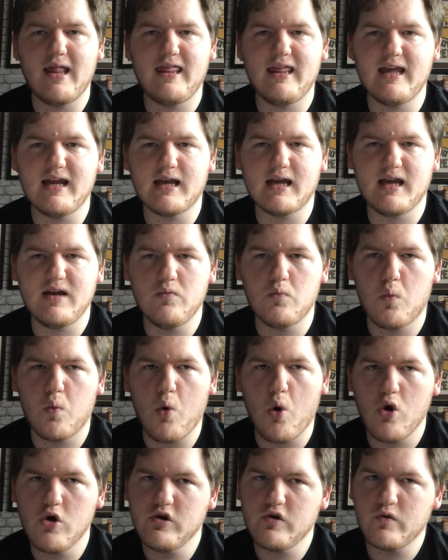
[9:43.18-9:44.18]
think he
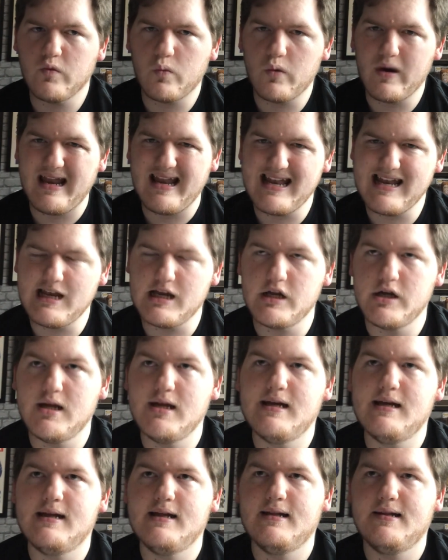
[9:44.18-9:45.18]
won't win
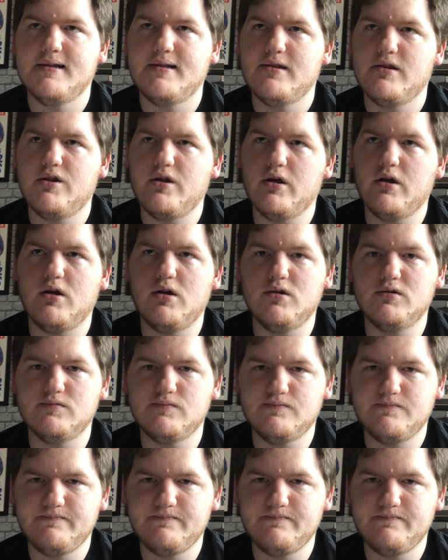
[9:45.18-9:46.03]
the